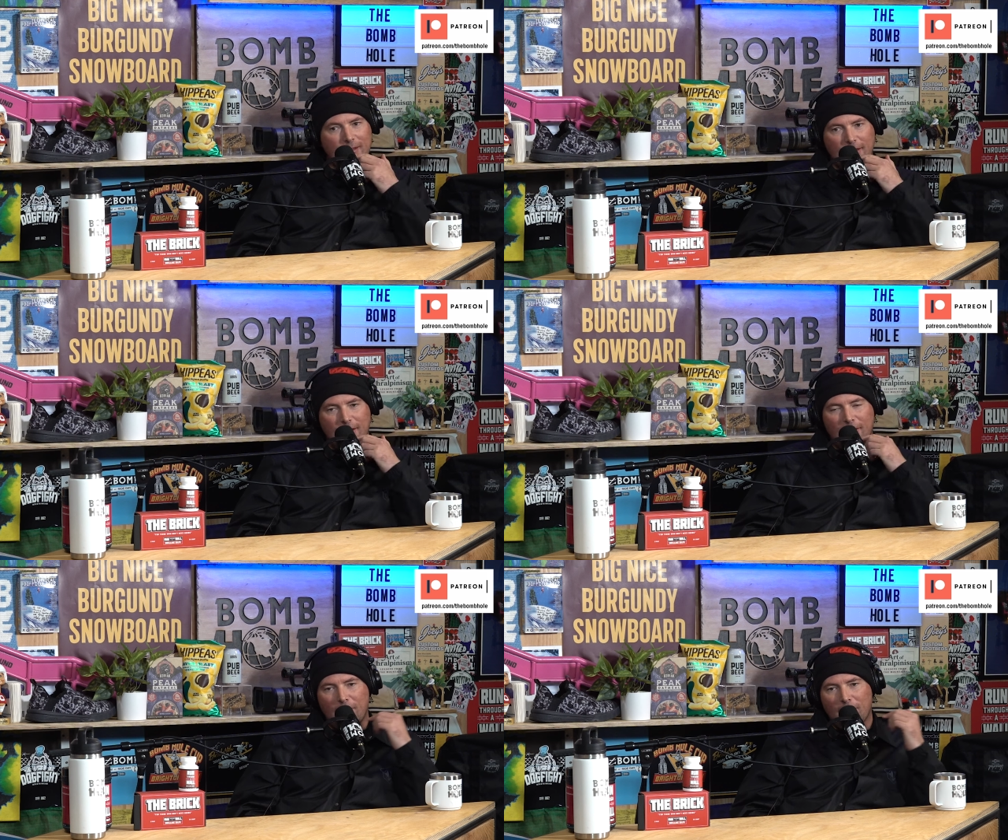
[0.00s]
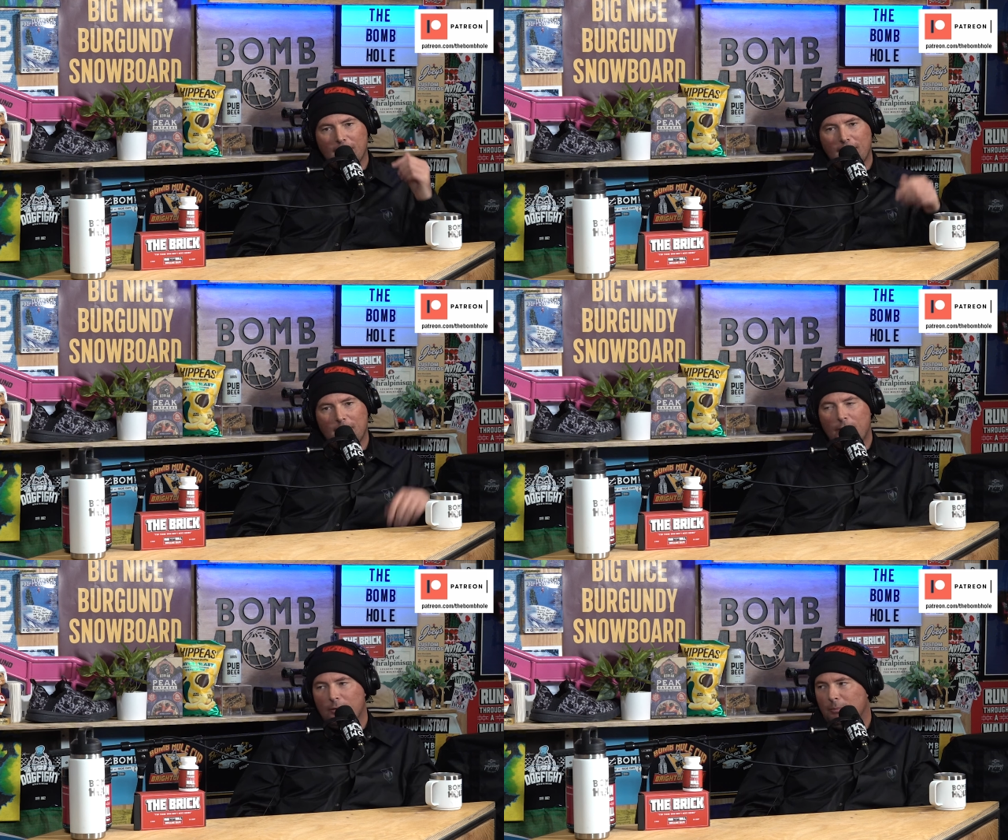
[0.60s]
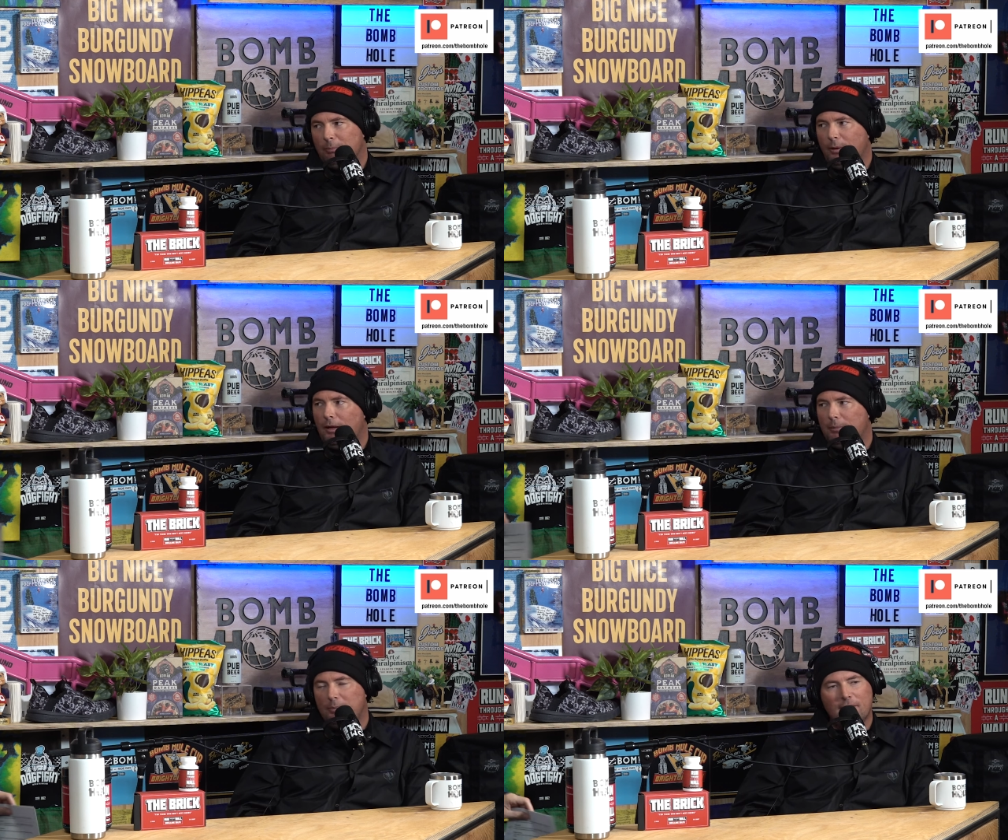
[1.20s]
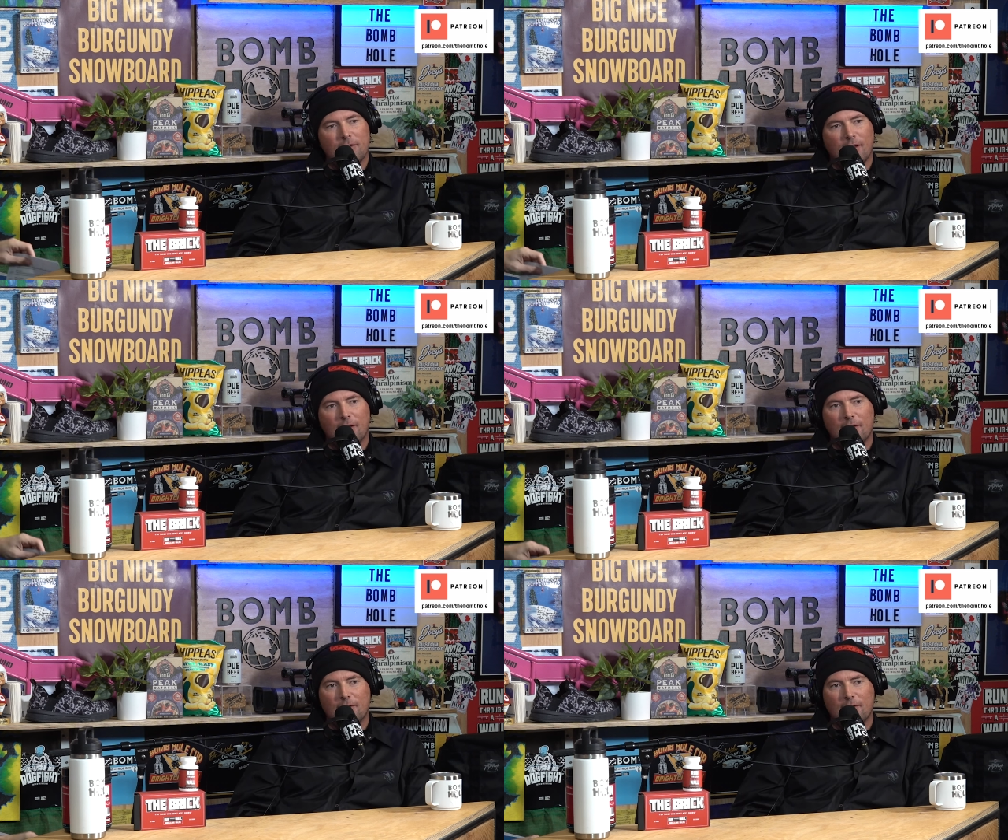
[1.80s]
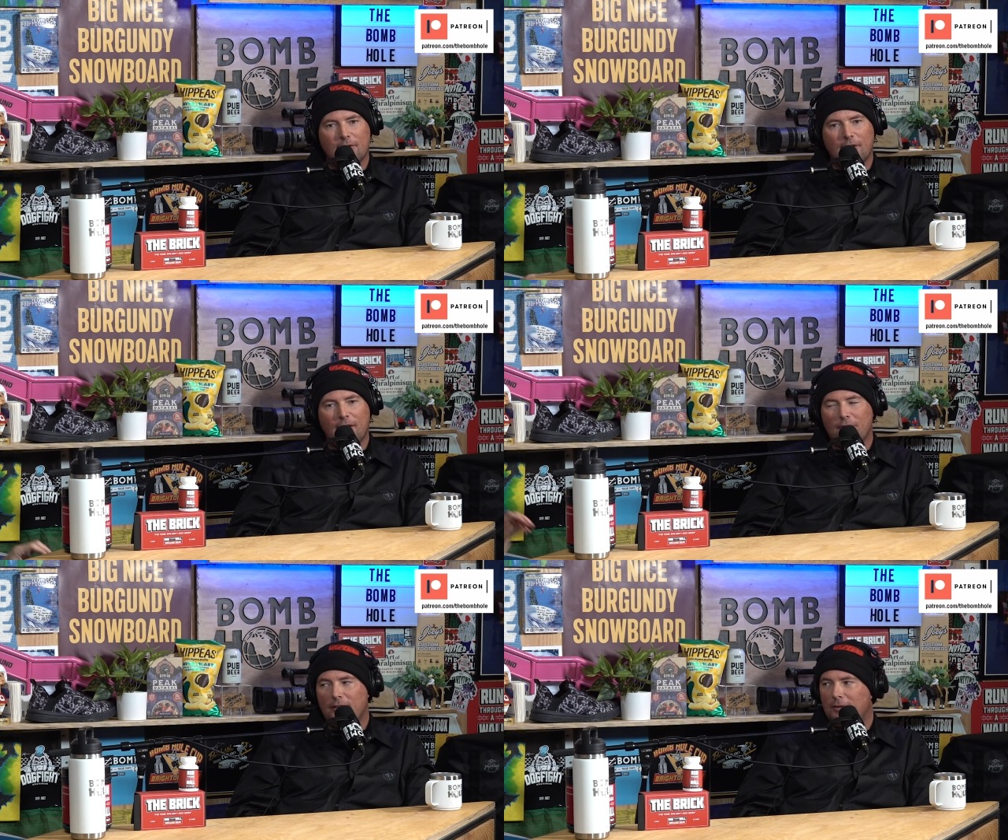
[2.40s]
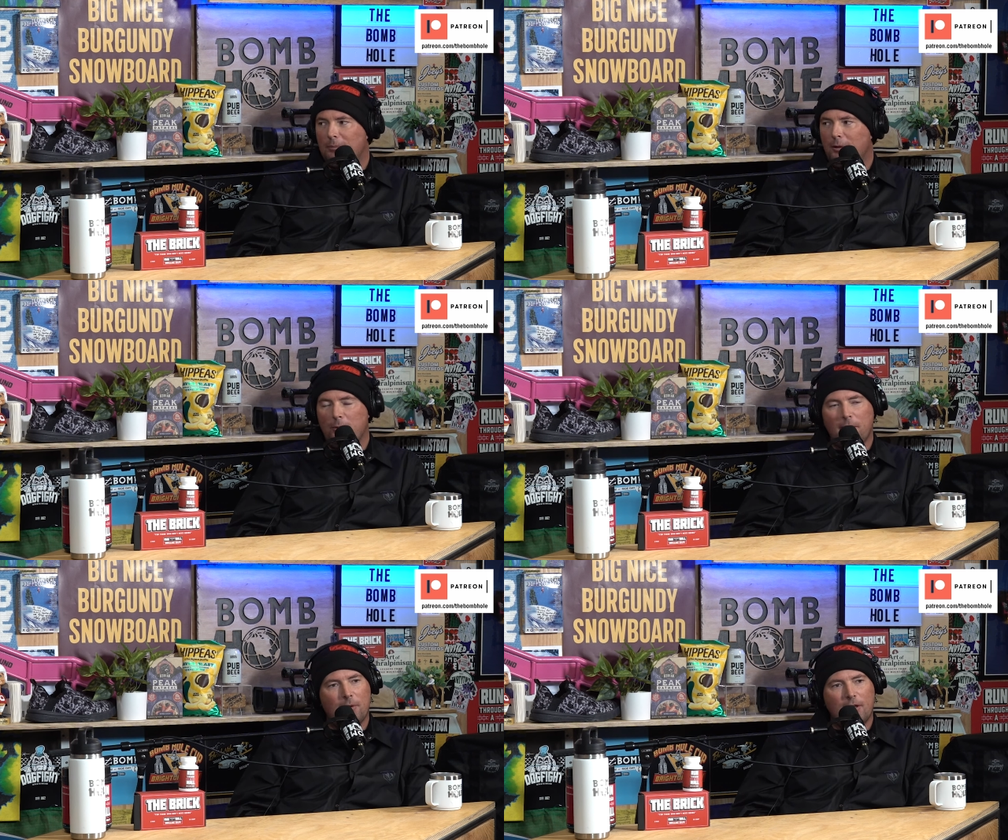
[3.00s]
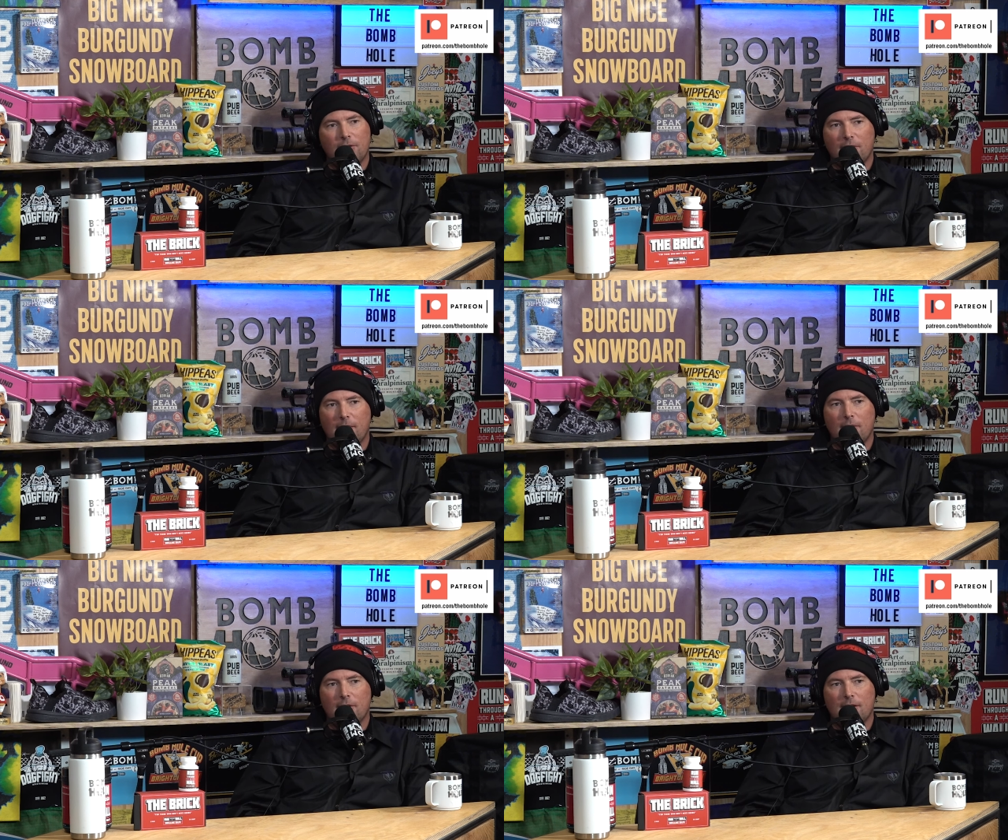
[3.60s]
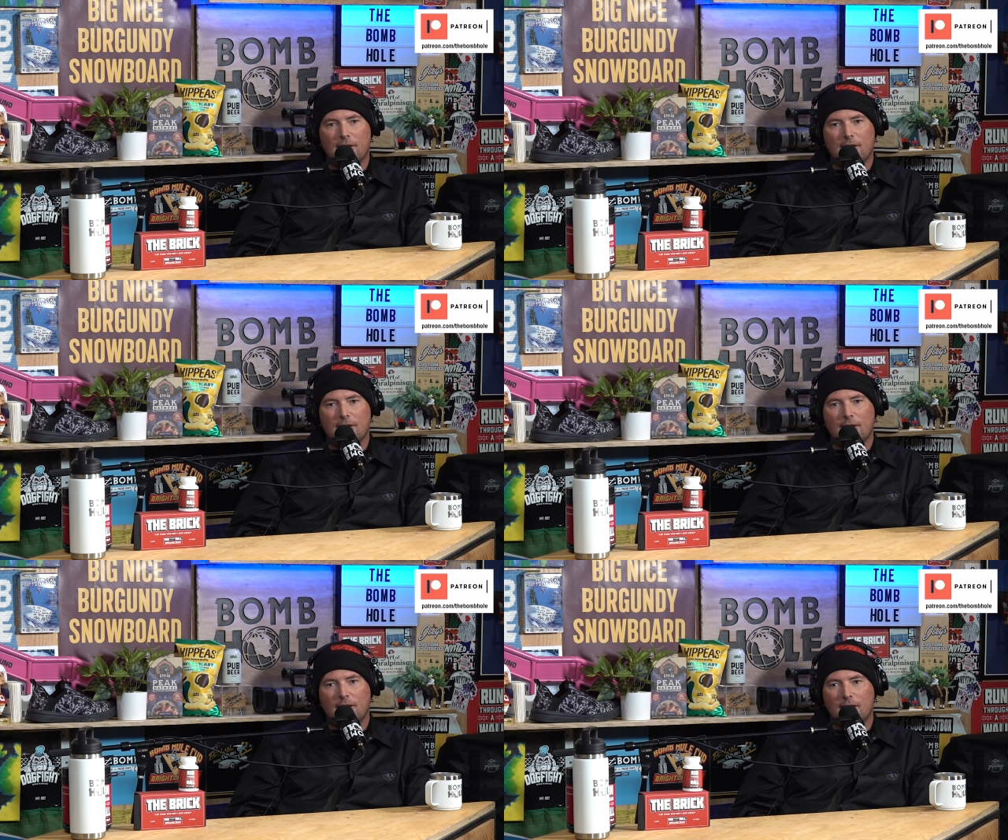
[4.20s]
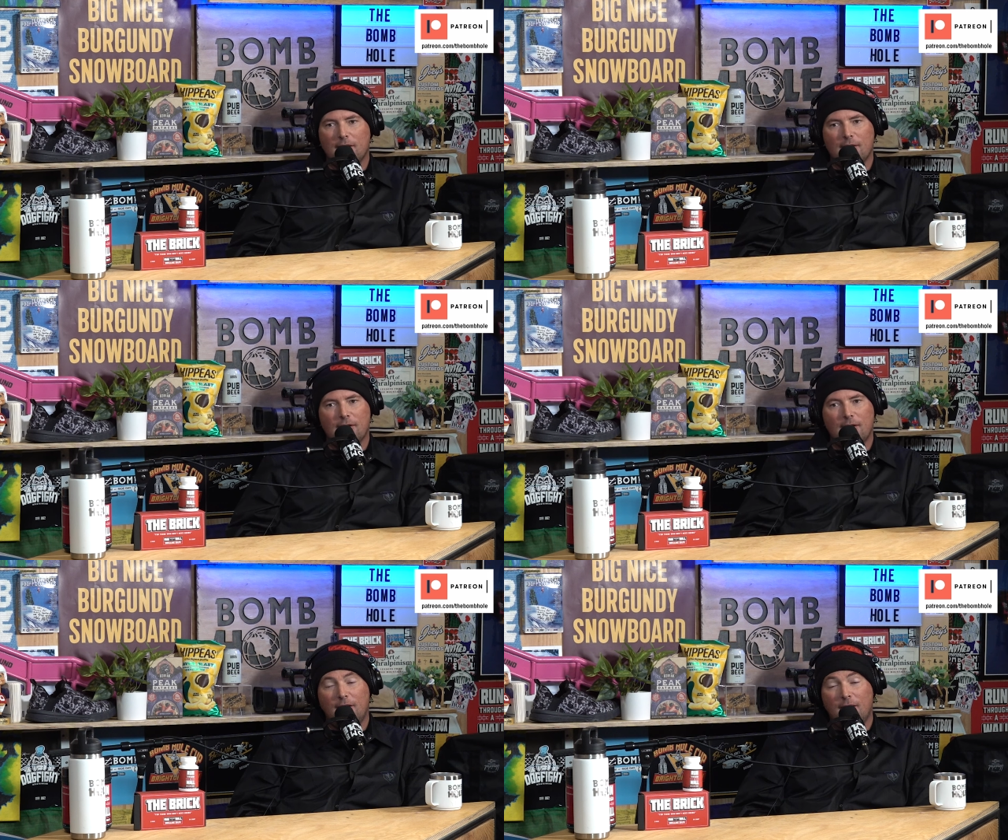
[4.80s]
Yeah, that chemo pipe is like, yeah, I've seen it pop up on Instagram a lot lately, and